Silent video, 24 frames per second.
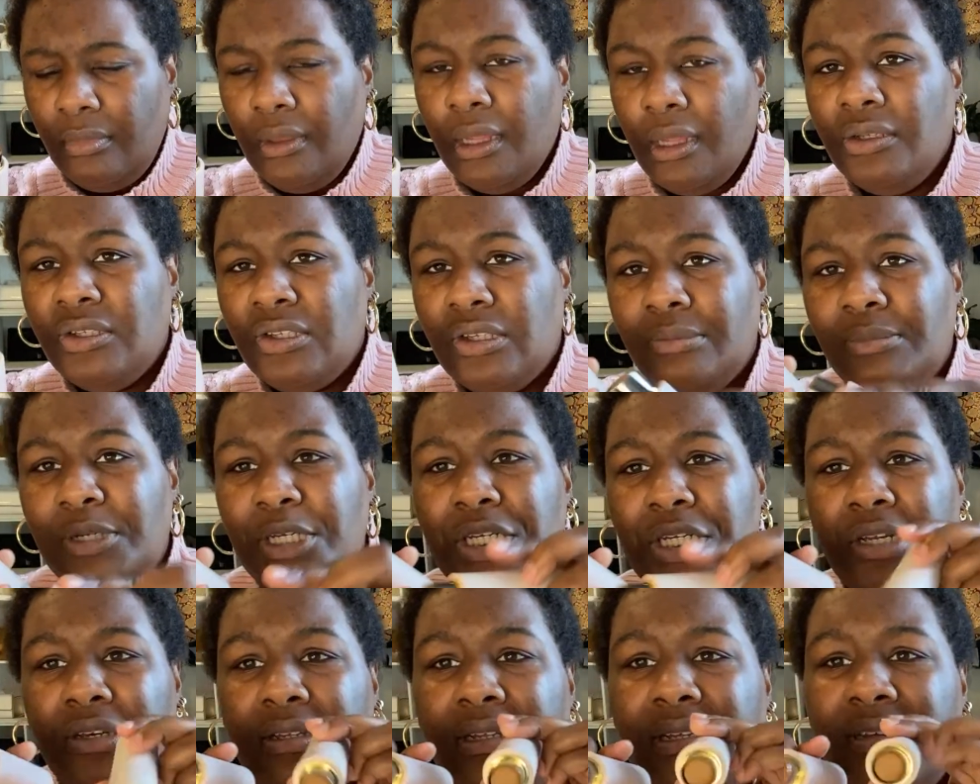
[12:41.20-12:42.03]
So let me
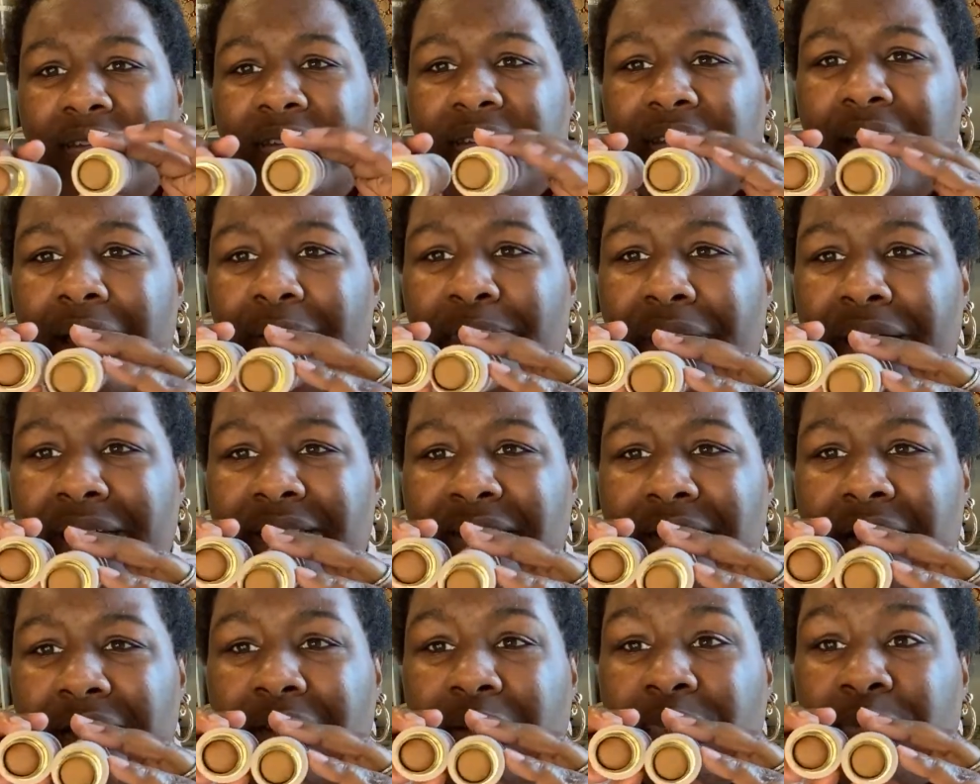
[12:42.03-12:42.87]
show you these side by
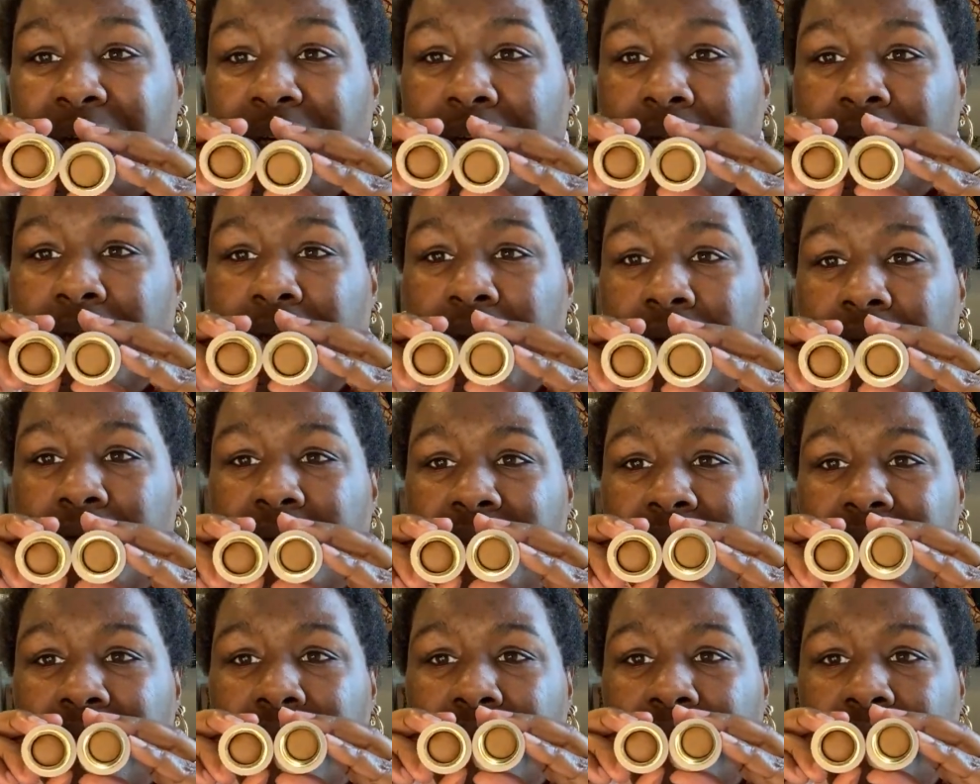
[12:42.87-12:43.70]
side. They're pretty
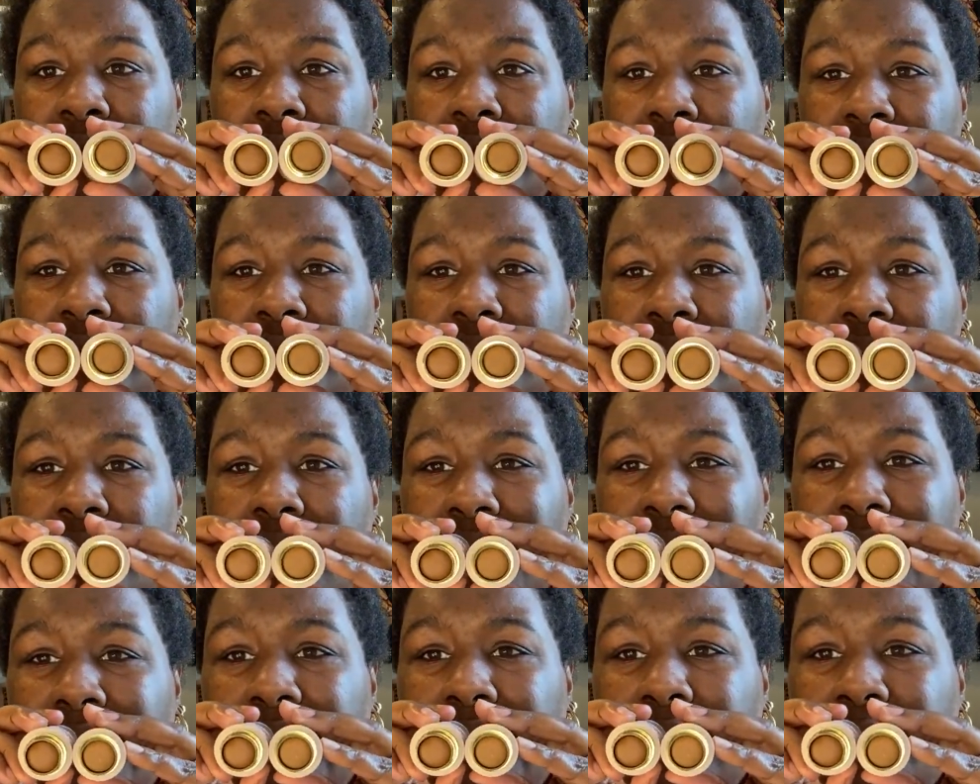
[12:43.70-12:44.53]
close. You know, I
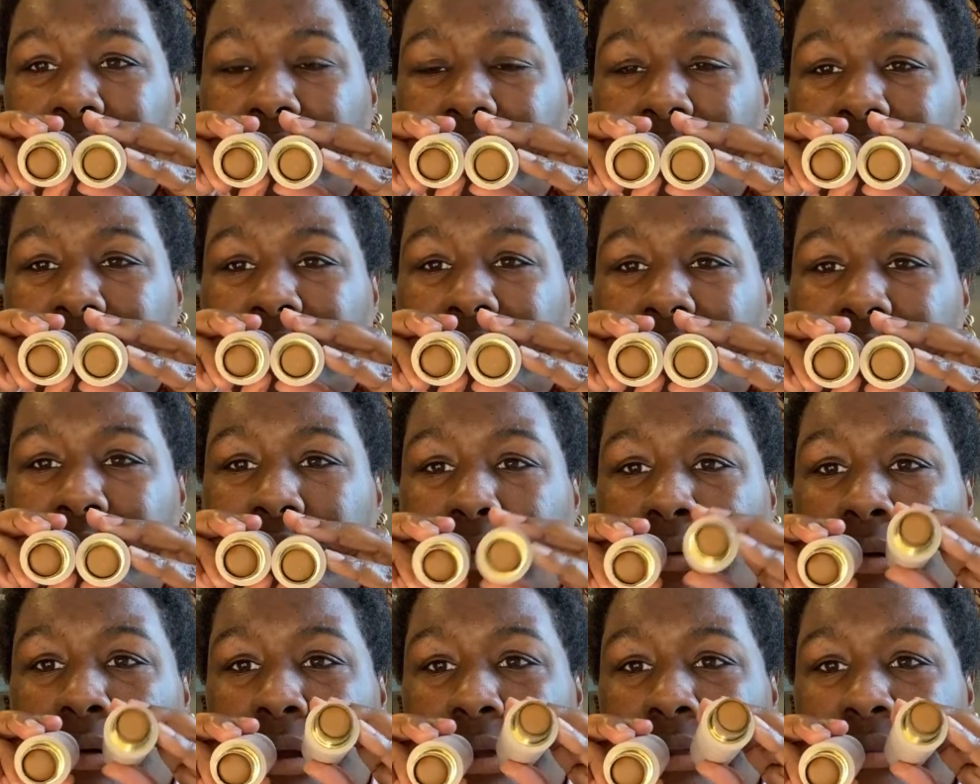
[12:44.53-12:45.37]
can get away with a little
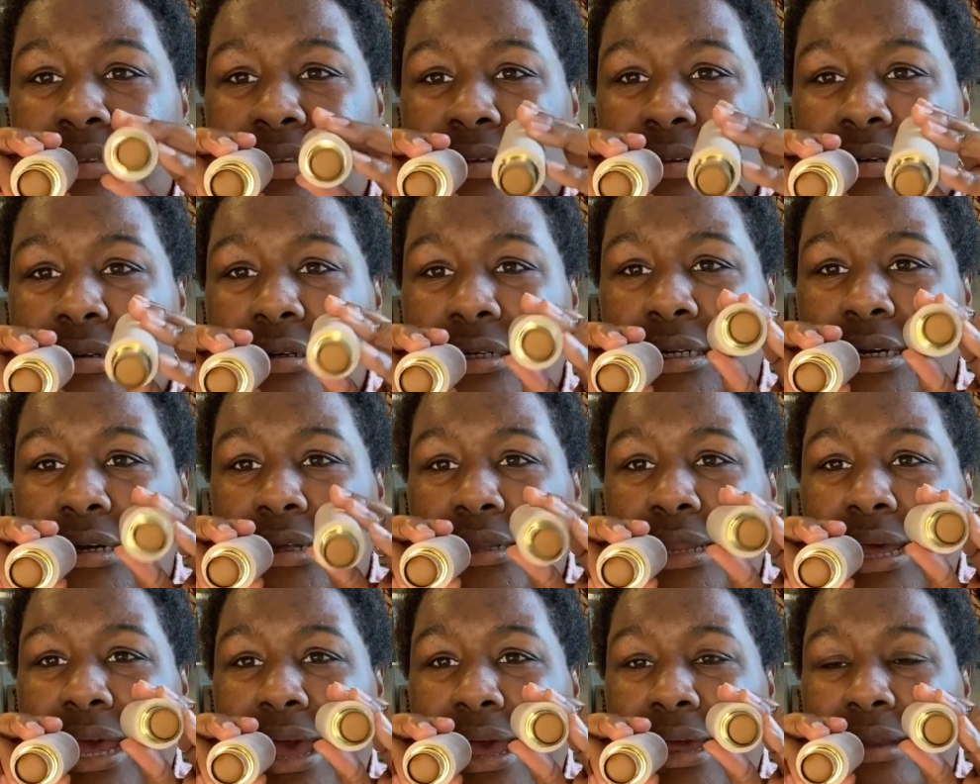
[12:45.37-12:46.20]
bronzer and all
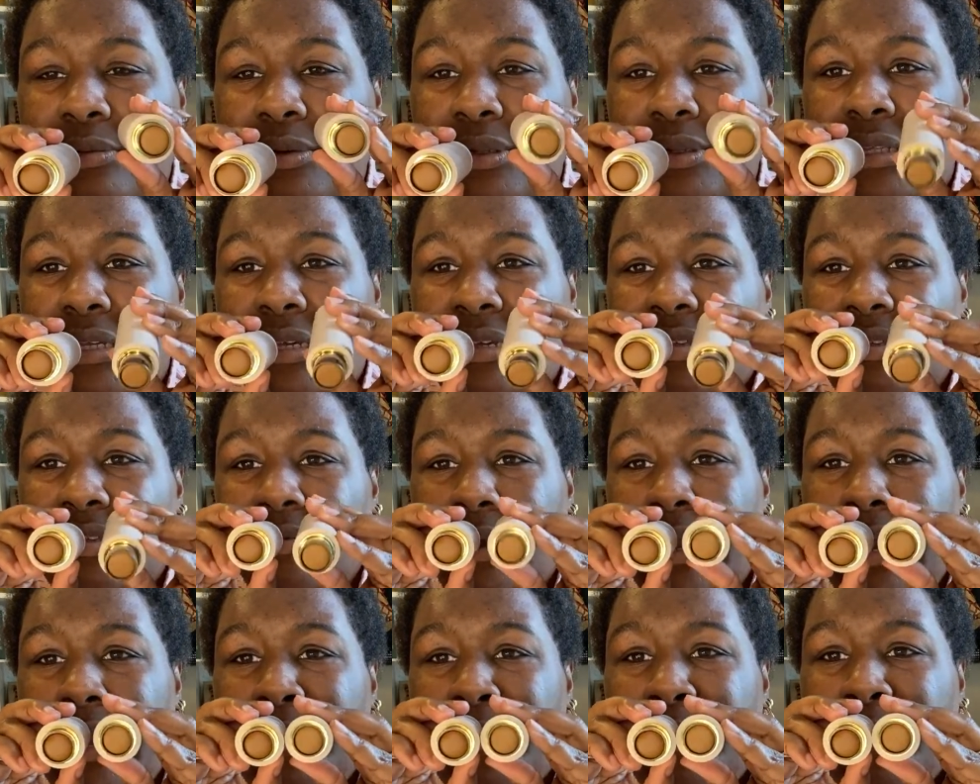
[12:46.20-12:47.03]
that with this,
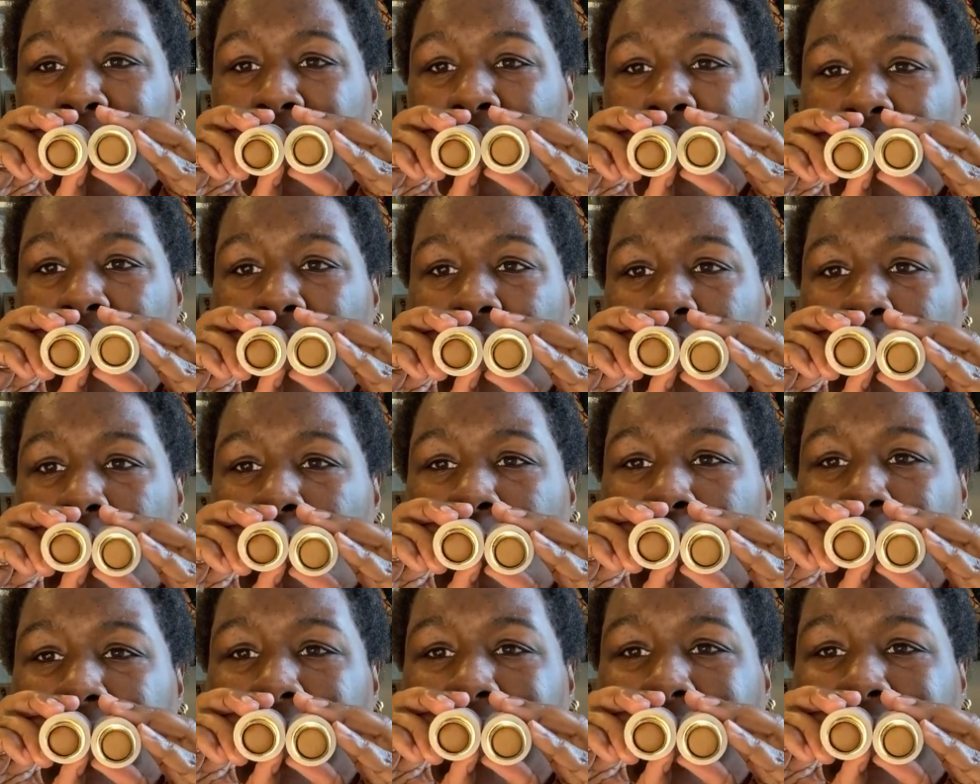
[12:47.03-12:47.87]
right?
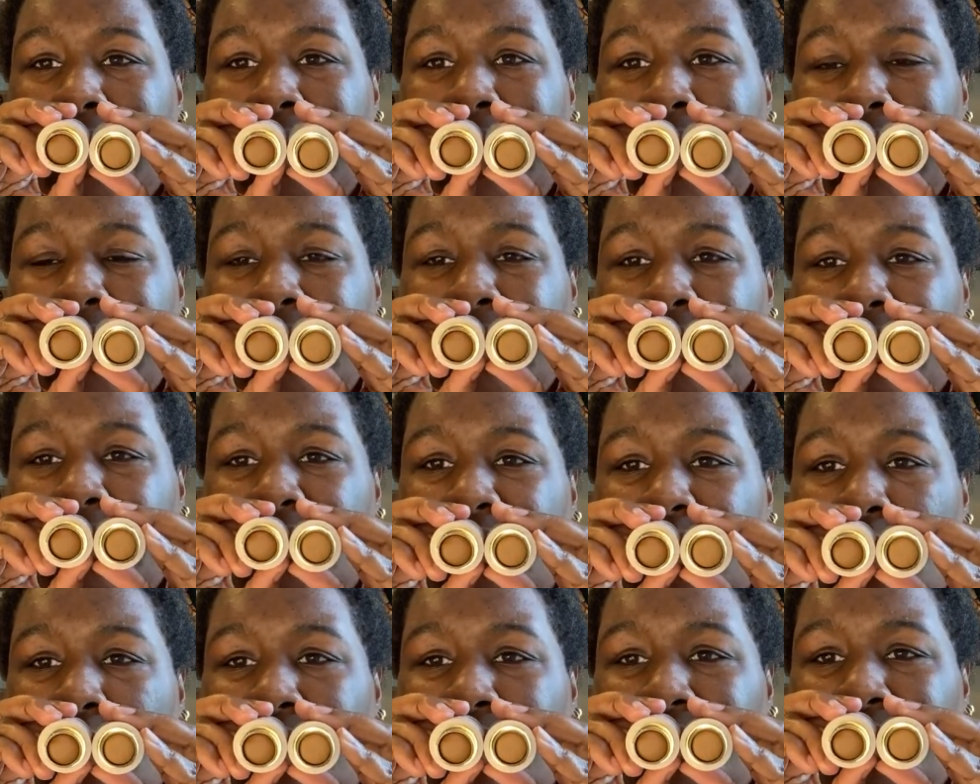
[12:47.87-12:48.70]
But I like the
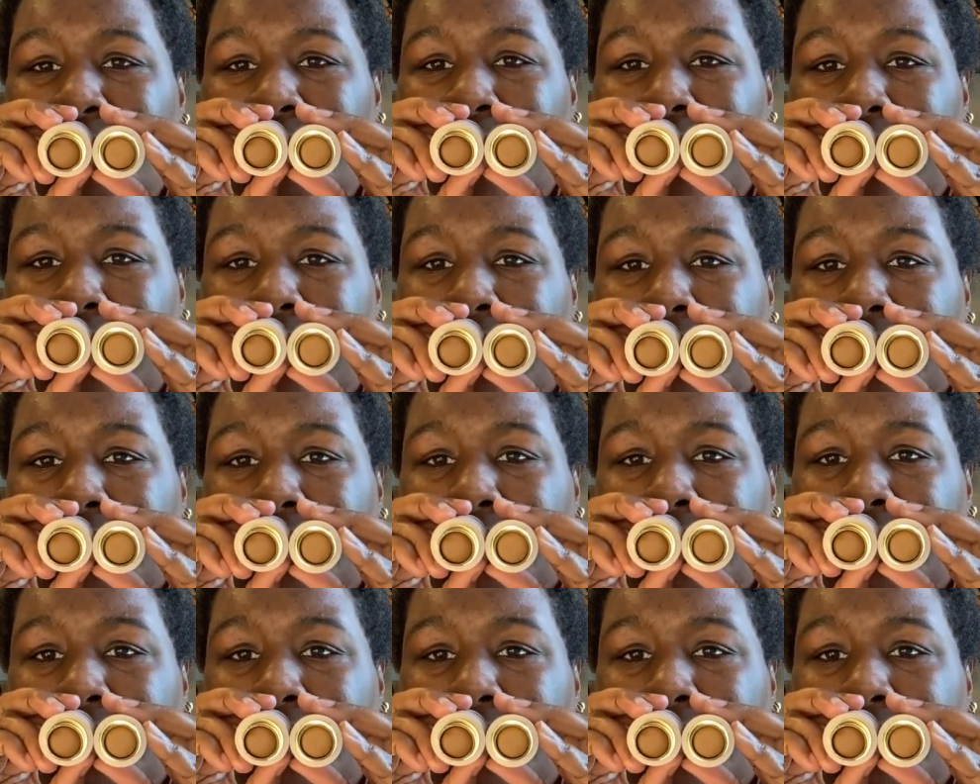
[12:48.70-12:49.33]
12 better.